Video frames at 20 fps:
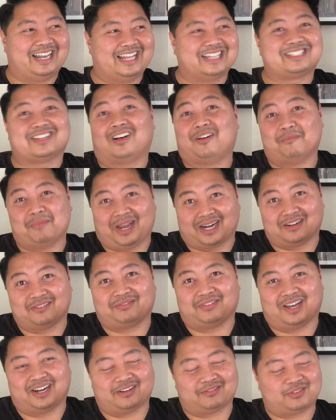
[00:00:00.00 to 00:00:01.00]
it's all
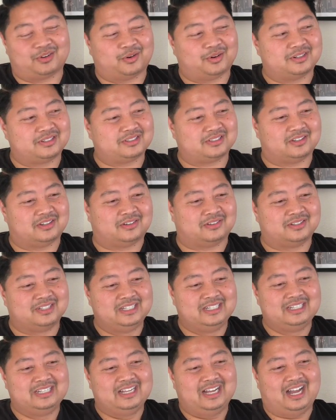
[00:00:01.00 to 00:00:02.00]
magnified, of course. So
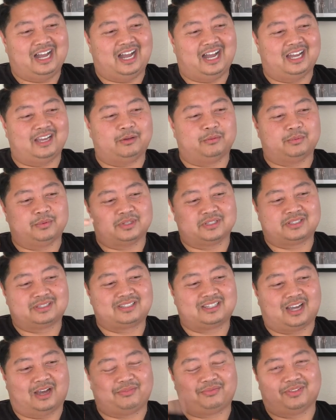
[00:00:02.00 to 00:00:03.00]
uh, it was
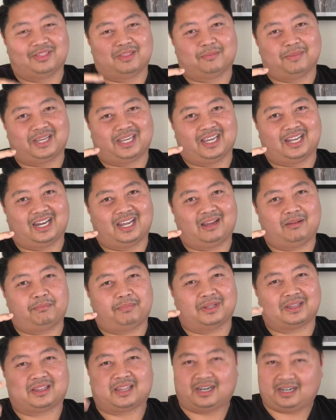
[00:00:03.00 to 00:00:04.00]
tough in the beginning,
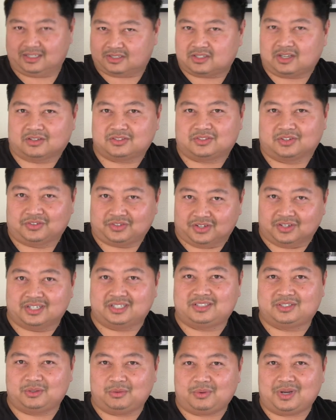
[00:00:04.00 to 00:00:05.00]
but then it's also
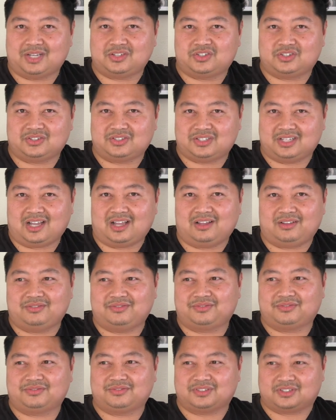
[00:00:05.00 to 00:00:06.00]
good to watch
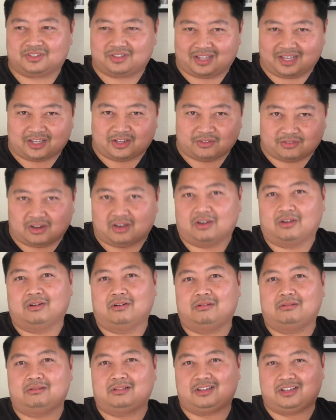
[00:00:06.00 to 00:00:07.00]
yourself so that you
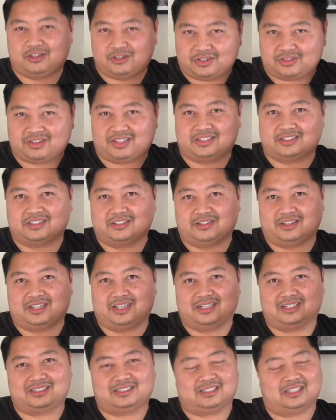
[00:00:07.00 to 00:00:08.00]
know you do these little
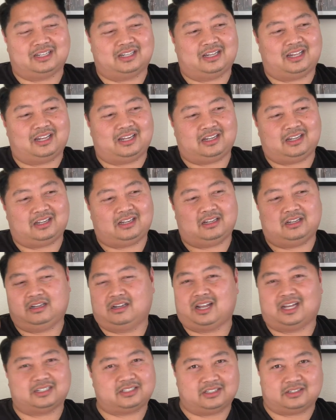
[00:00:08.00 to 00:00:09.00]
things and then
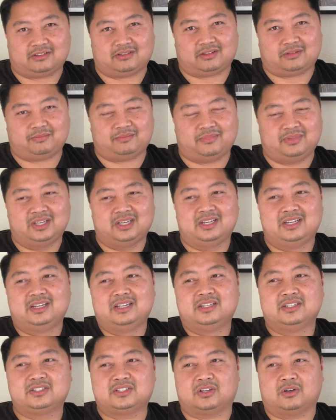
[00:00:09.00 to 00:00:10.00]
not to do them.
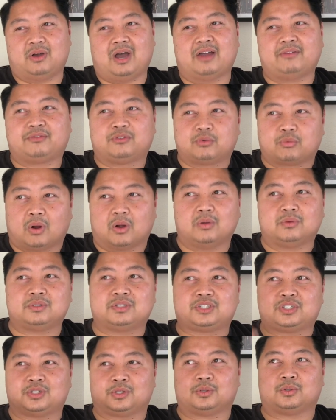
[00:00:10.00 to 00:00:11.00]
So I've
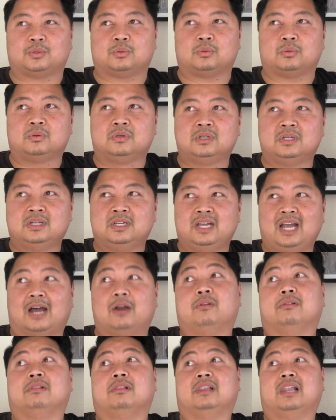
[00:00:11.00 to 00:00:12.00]
grown to. I
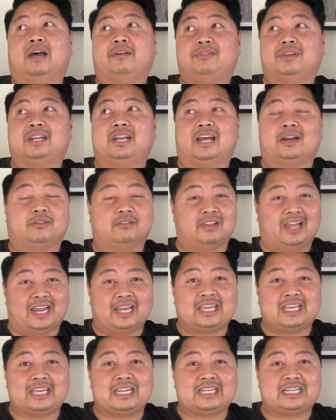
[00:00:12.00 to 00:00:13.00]
don't love it. I don't
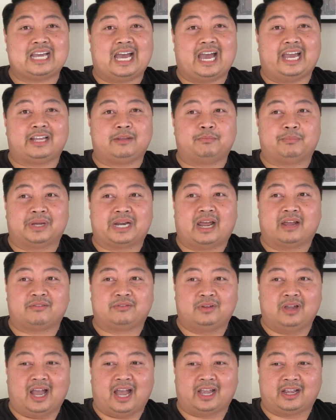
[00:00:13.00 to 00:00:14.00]
like it. I but I
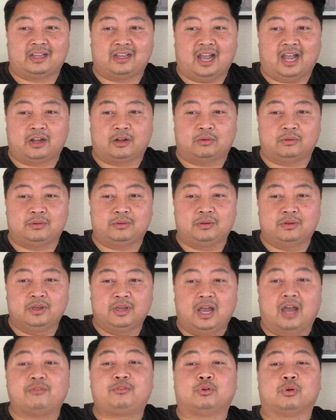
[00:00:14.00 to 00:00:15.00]
I, I
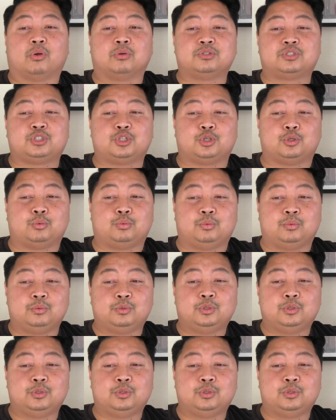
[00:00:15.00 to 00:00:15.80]
I've grown to